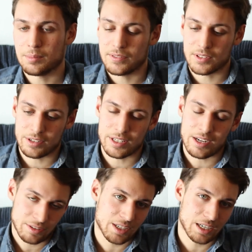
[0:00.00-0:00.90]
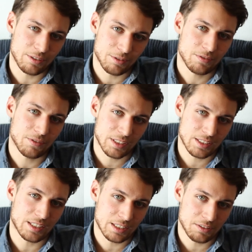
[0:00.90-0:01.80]
even though that's kind of what Friend
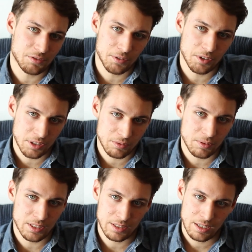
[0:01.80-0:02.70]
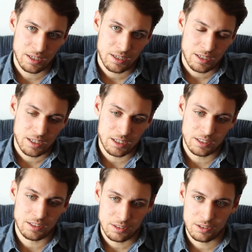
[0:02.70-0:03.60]
Collective's focus was
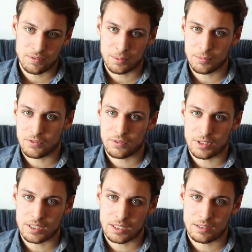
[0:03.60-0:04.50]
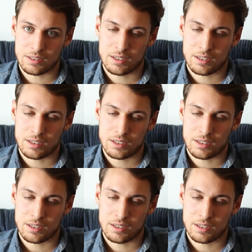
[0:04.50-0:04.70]
on November 14th.